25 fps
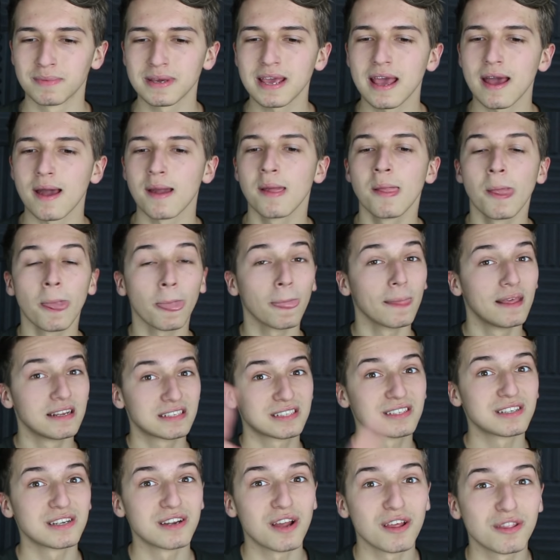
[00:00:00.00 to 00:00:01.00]
But yeah,
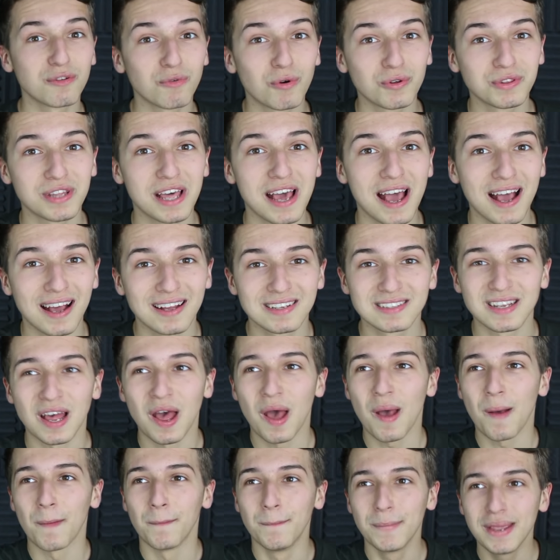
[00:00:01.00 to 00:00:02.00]
this is another one that has
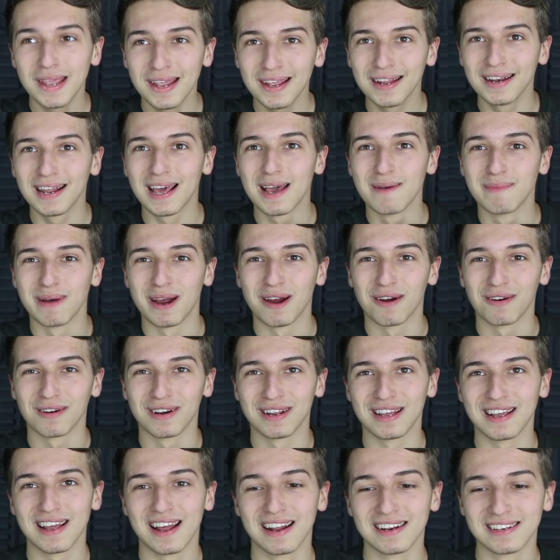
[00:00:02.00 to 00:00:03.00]
me in it
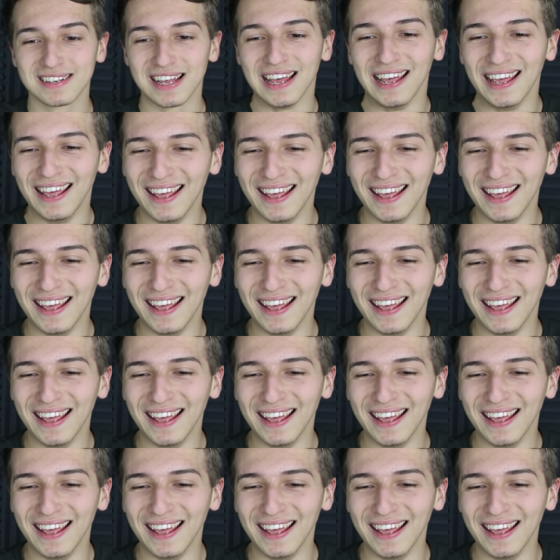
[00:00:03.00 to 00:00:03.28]
apparently, and